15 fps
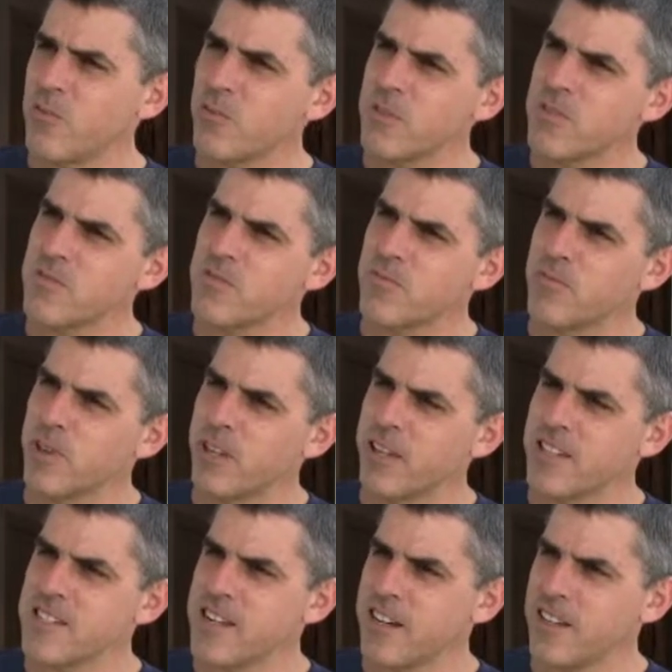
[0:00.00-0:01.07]
was really
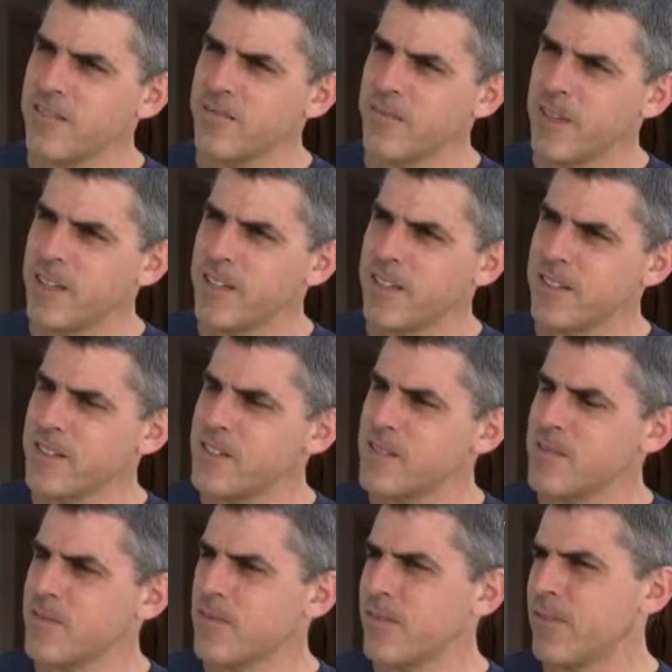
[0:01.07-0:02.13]
exciting
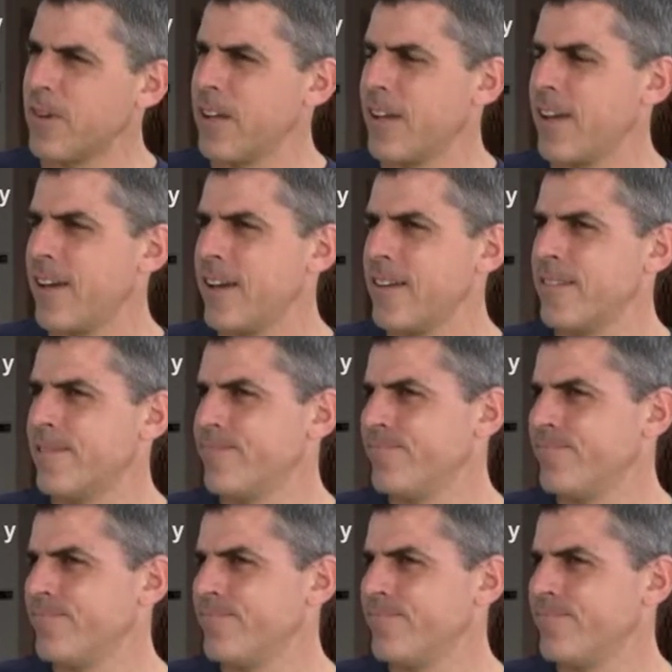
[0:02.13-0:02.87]
because we had